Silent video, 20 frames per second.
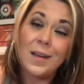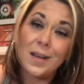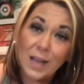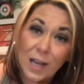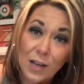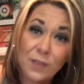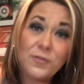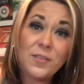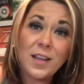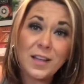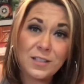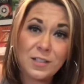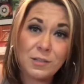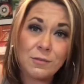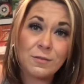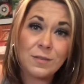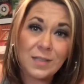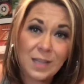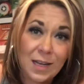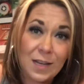If they
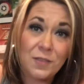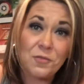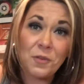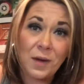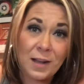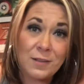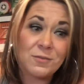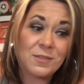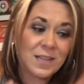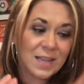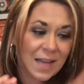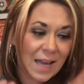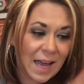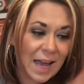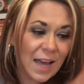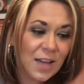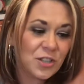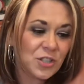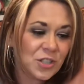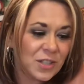don't take grounded
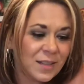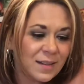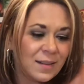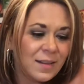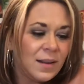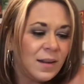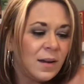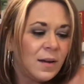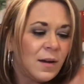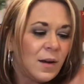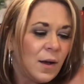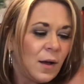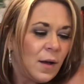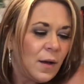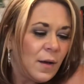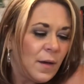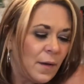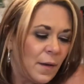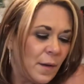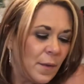action,
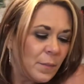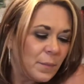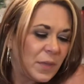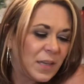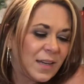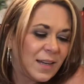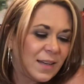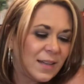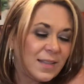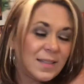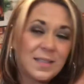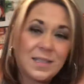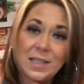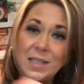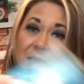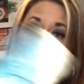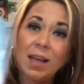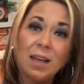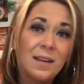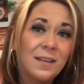because you
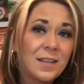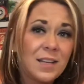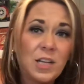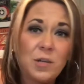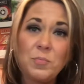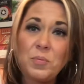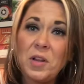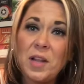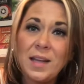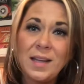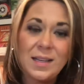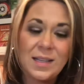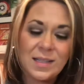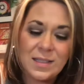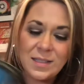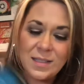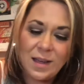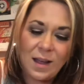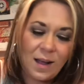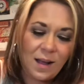can't keep playing
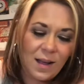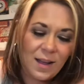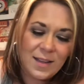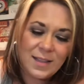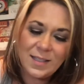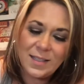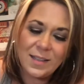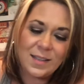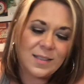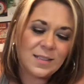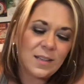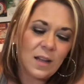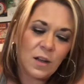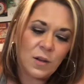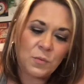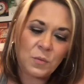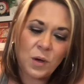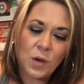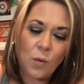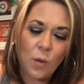in to this
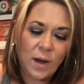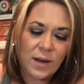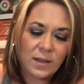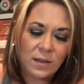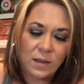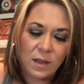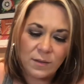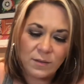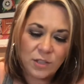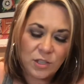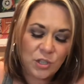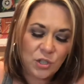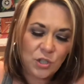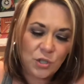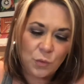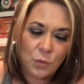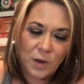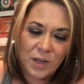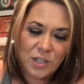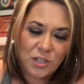unrequited love
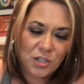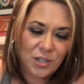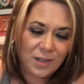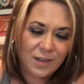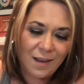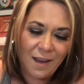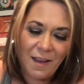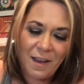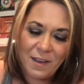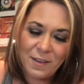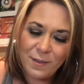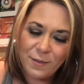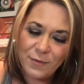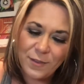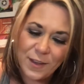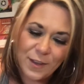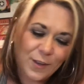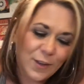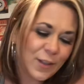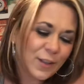situation. I
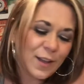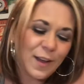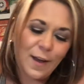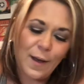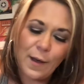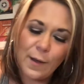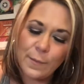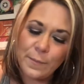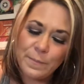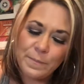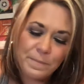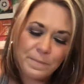feel...